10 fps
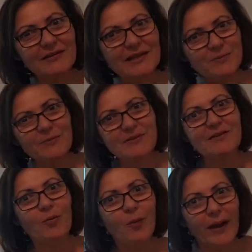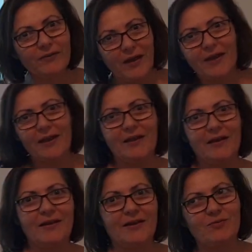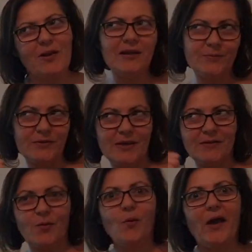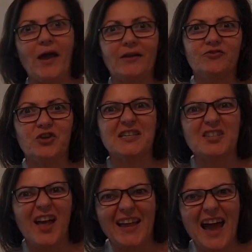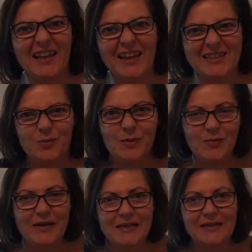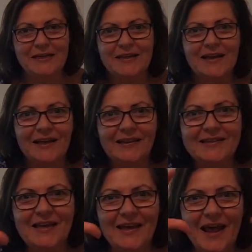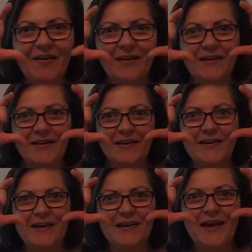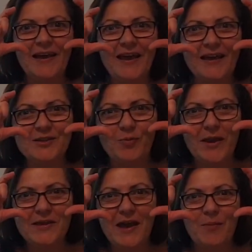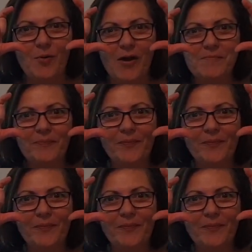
Let's pretend that we're taking an x-ray. Let's pretend that we're just like Alex. Are we ready? Let's get our x-ray camera.